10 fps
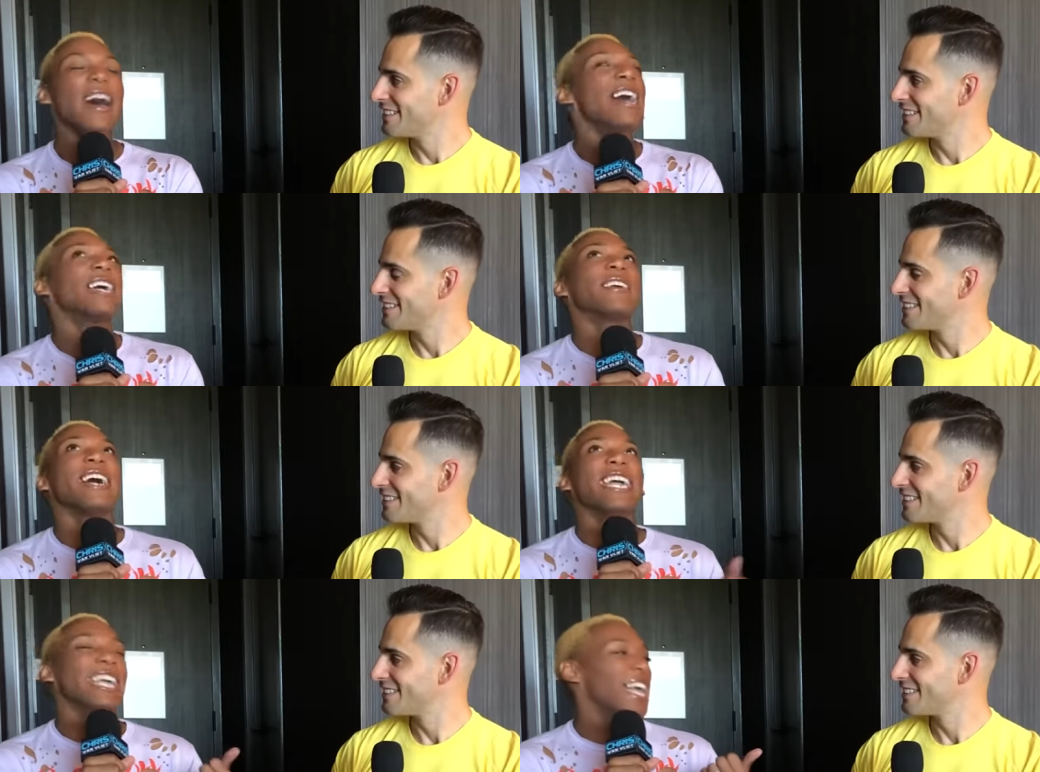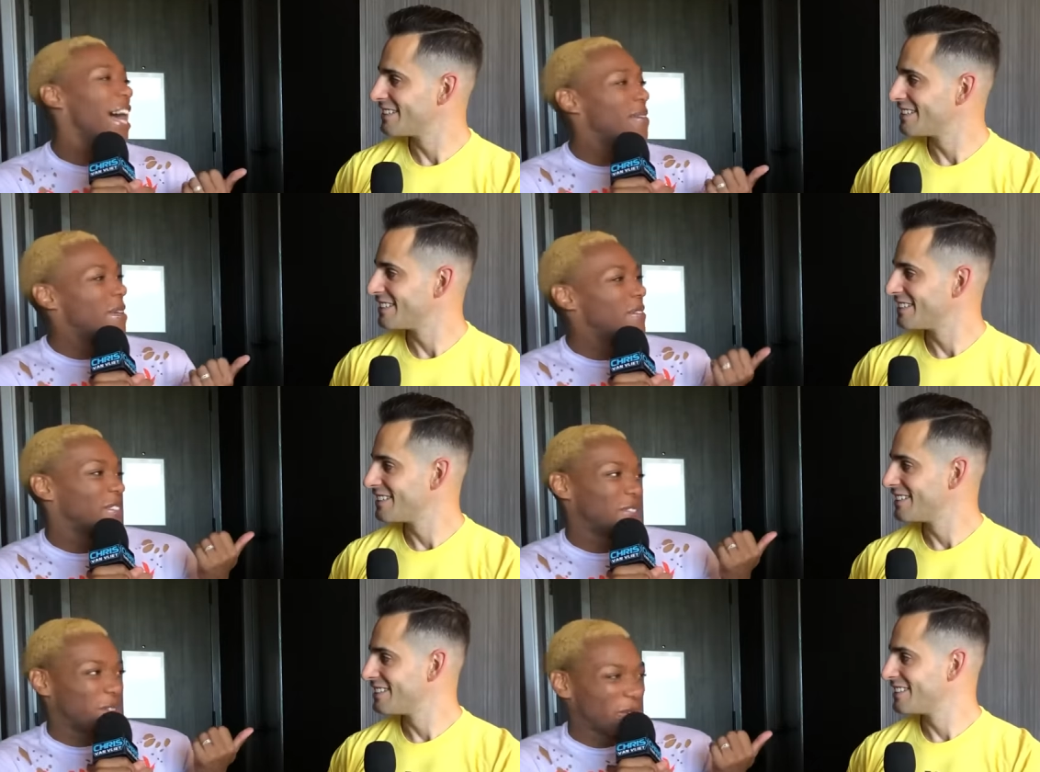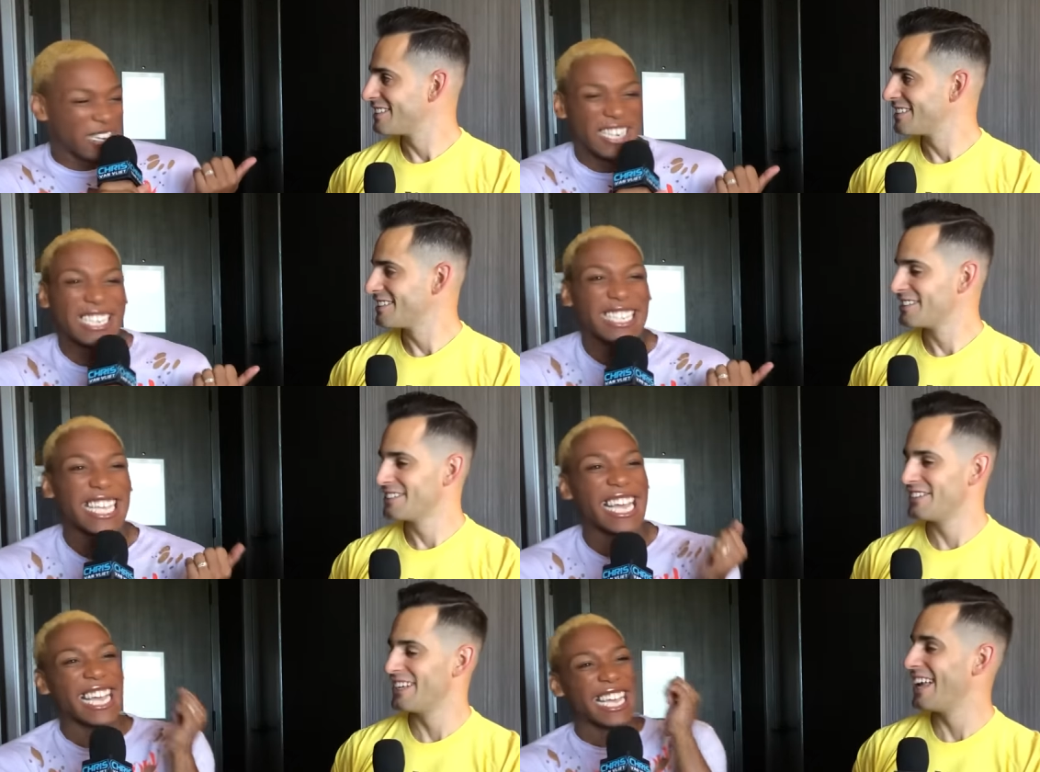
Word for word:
Speaker 1: And I thought A K I Man was a real person.